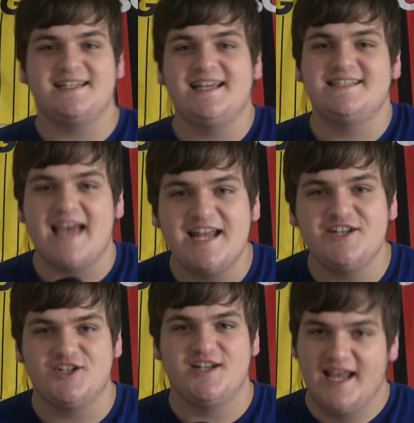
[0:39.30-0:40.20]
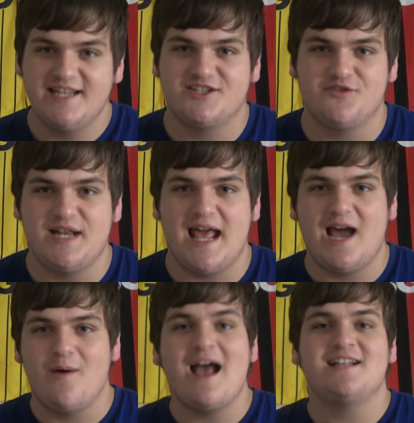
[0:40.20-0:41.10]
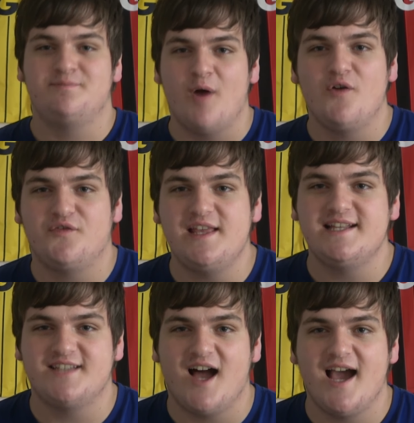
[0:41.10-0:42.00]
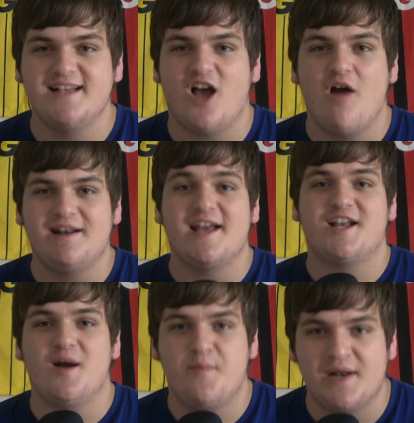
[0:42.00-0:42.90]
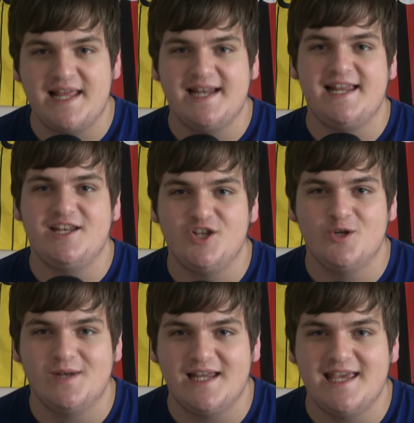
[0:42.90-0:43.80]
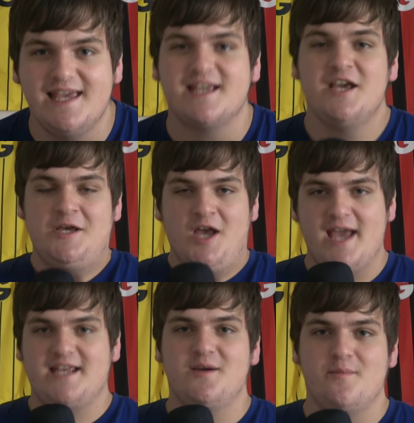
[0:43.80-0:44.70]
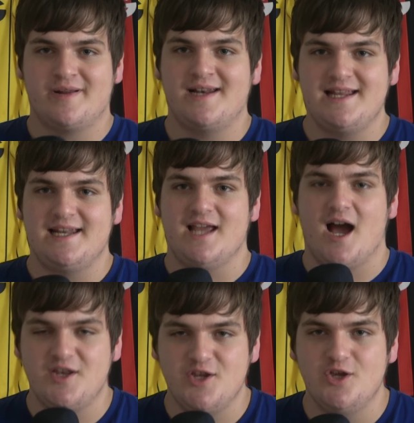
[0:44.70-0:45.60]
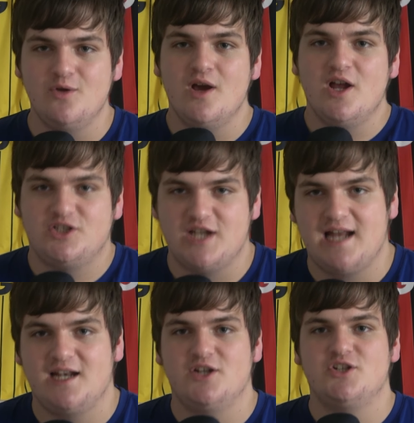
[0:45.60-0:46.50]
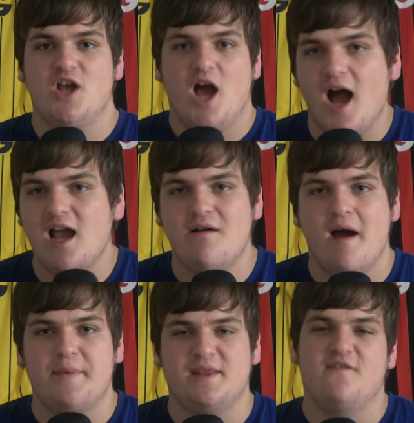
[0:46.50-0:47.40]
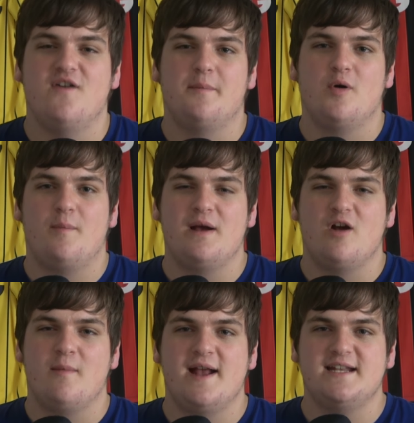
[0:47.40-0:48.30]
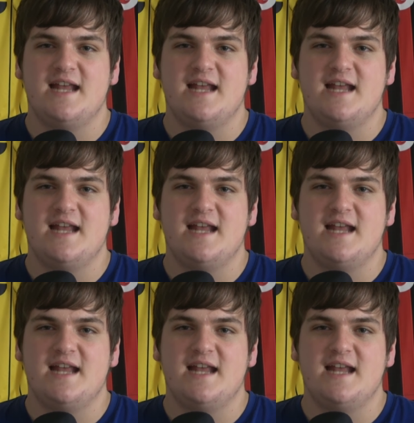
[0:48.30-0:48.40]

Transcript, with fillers: is ancient history now as both these sides are in a completely new league, a completely a new challenge higher up in the football pyramid